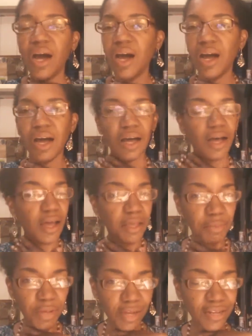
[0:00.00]
Uh, I
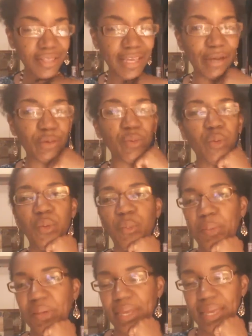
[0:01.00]
am not in that group,
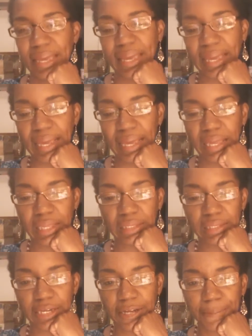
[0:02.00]
and
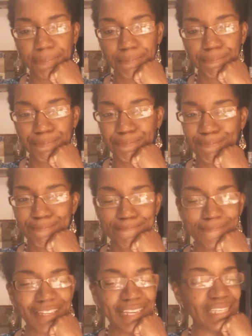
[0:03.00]
um,
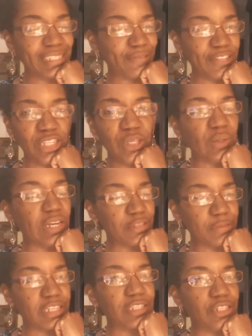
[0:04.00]
it's funny, you guys,
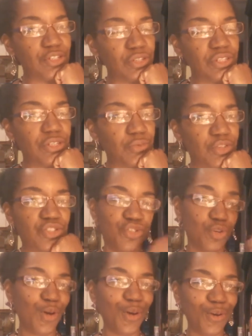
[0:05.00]
my initial intuition
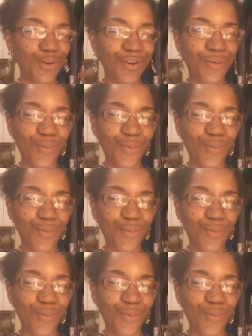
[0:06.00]
on her